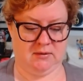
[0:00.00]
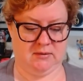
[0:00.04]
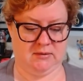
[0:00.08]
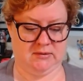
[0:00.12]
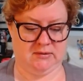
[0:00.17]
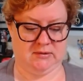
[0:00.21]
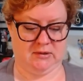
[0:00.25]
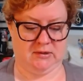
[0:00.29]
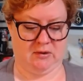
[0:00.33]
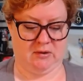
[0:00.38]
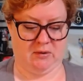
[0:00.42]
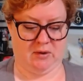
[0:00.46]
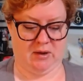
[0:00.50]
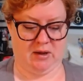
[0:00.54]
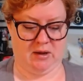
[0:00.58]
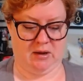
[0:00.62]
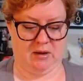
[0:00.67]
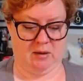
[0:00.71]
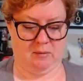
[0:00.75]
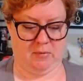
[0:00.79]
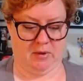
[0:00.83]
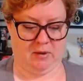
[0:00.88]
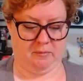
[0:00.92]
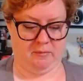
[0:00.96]
So I
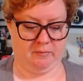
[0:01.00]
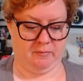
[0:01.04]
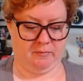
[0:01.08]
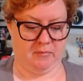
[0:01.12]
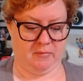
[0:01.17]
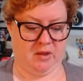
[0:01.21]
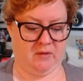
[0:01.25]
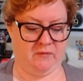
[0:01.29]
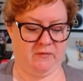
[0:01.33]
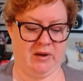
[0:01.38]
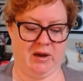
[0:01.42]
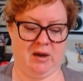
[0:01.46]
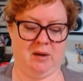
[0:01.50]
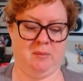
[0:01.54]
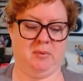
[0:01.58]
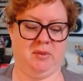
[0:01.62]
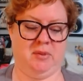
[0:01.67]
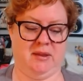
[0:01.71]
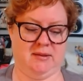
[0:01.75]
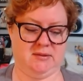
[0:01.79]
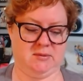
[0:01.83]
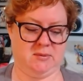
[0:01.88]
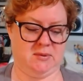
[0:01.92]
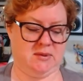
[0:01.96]
am I'm very
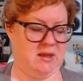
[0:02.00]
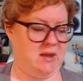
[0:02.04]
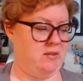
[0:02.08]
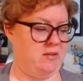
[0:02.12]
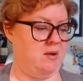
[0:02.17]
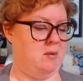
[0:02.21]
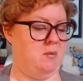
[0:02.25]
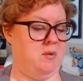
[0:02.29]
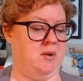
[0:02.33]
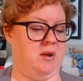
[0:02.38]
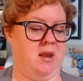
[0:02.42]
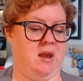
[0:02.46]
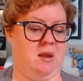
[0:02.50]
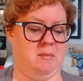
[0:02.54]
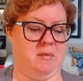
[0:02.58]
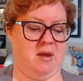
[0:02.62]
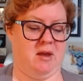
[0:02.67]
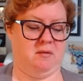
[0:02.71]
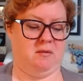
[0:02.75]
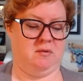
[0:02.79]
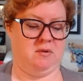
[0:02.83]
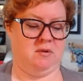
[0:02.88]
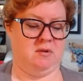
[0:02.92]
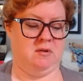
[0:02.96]
pleased with how that one came
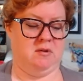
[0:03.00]
out.